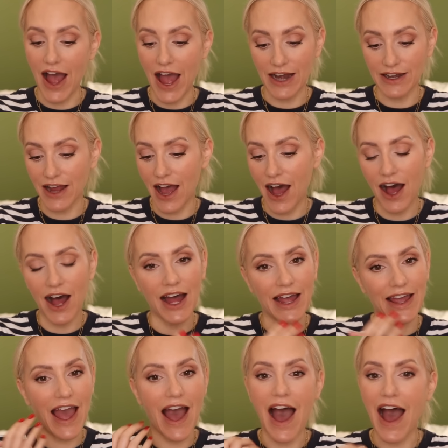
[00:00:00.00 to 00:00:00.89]
and
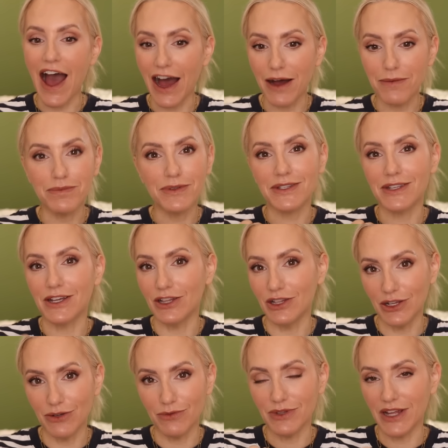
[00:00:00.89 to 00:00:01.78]
I
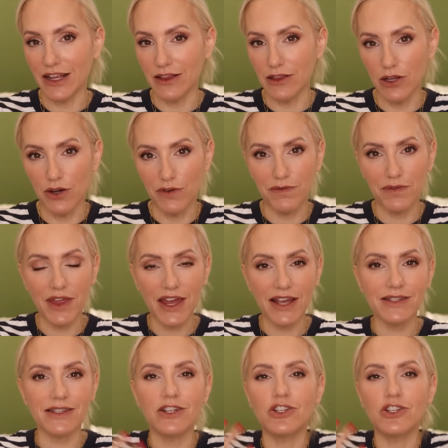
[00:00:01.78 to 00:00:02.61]
absolutely love this.